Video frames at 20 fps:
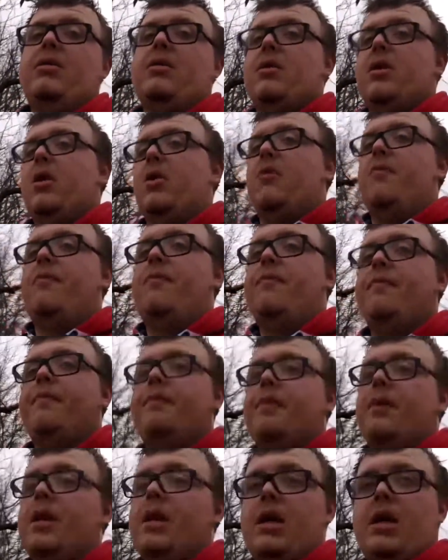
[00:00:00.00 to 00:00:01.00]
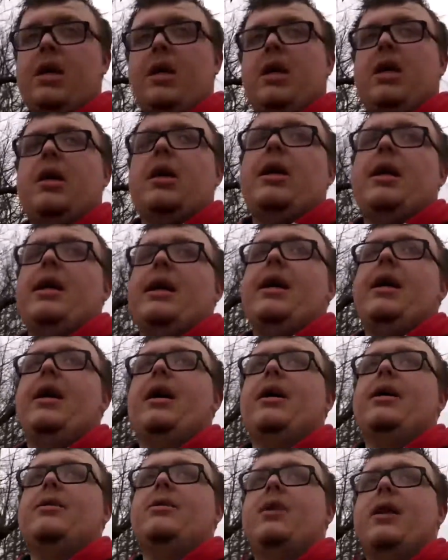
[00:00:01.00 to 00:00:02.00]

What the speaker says: So it's,